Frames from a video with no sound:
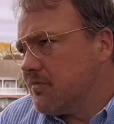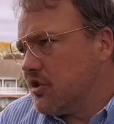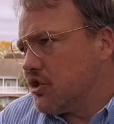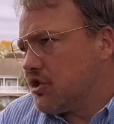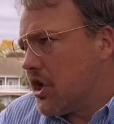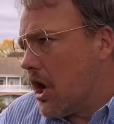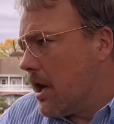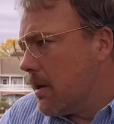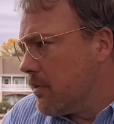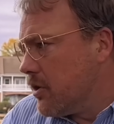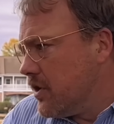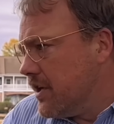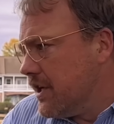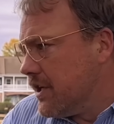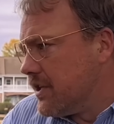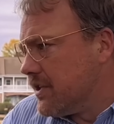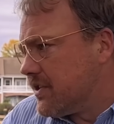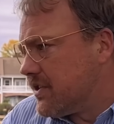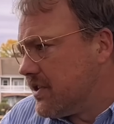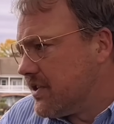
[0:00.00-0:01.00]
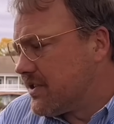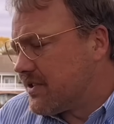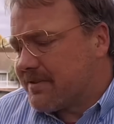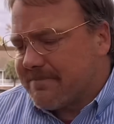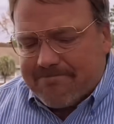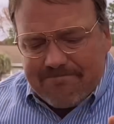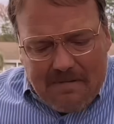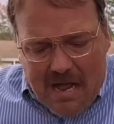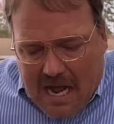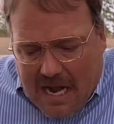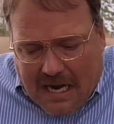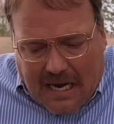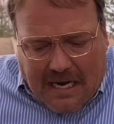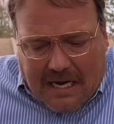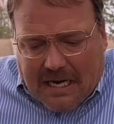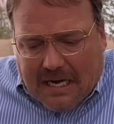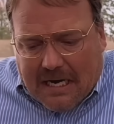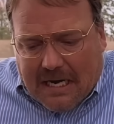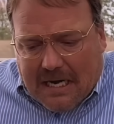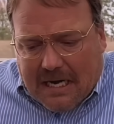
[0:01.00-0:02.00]
Terminal illnesses,
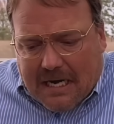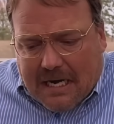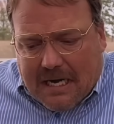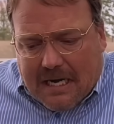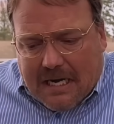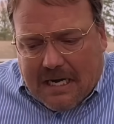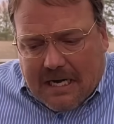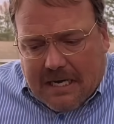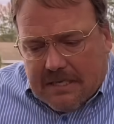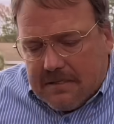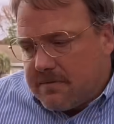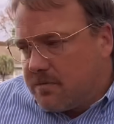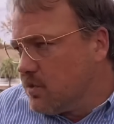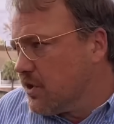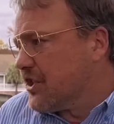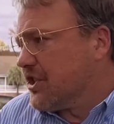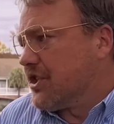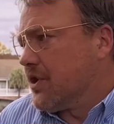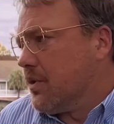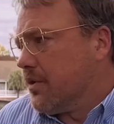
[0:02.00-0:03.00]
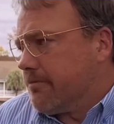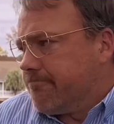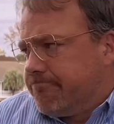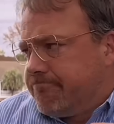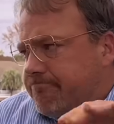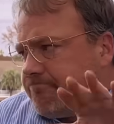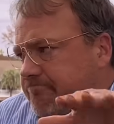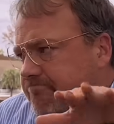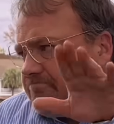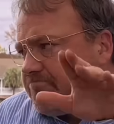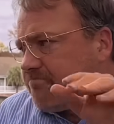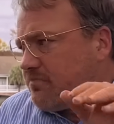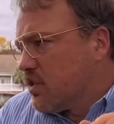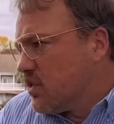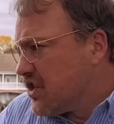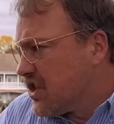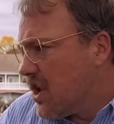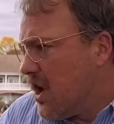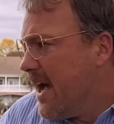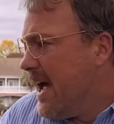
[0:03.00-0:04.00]
ah, what's going on?
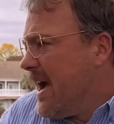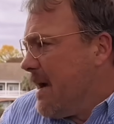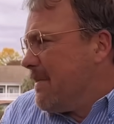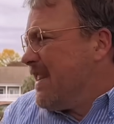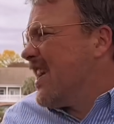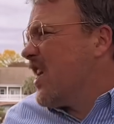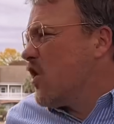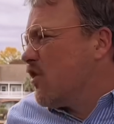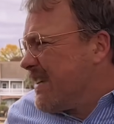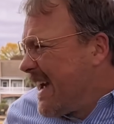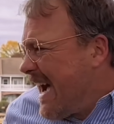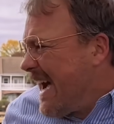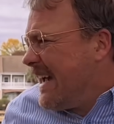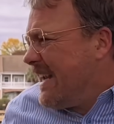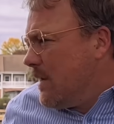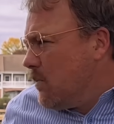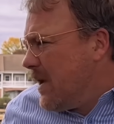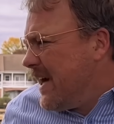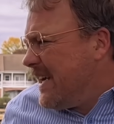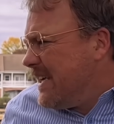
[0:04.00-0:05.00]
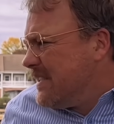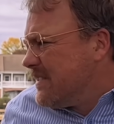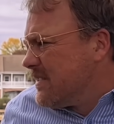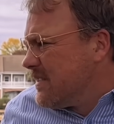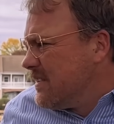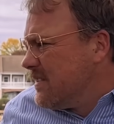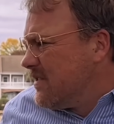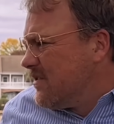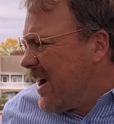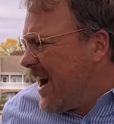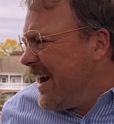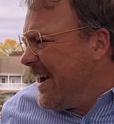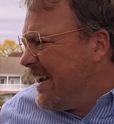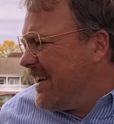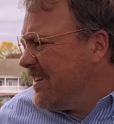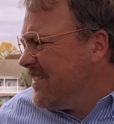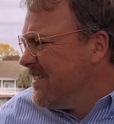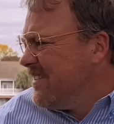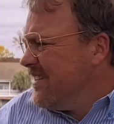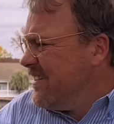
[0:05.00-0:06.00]
What's going? I mean, they're gonna die anyways, right?
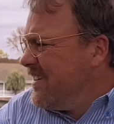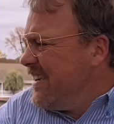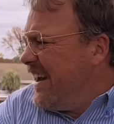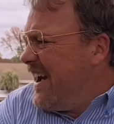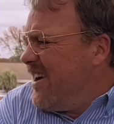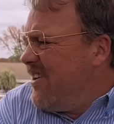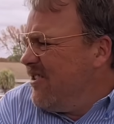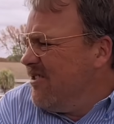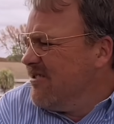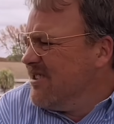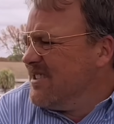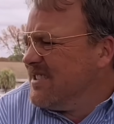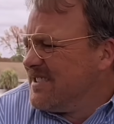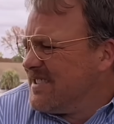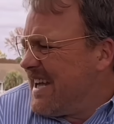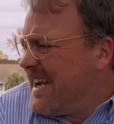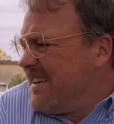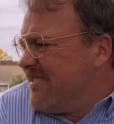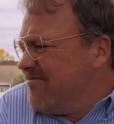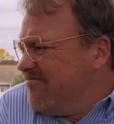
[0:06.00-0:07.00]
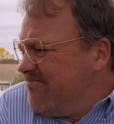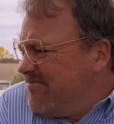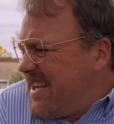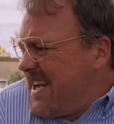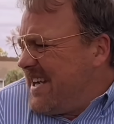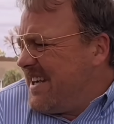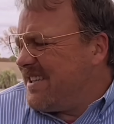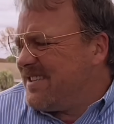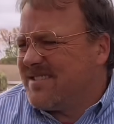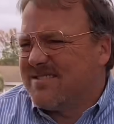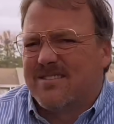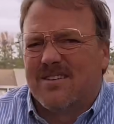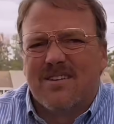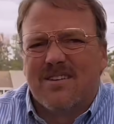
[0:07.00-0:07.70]
You know, like, dang,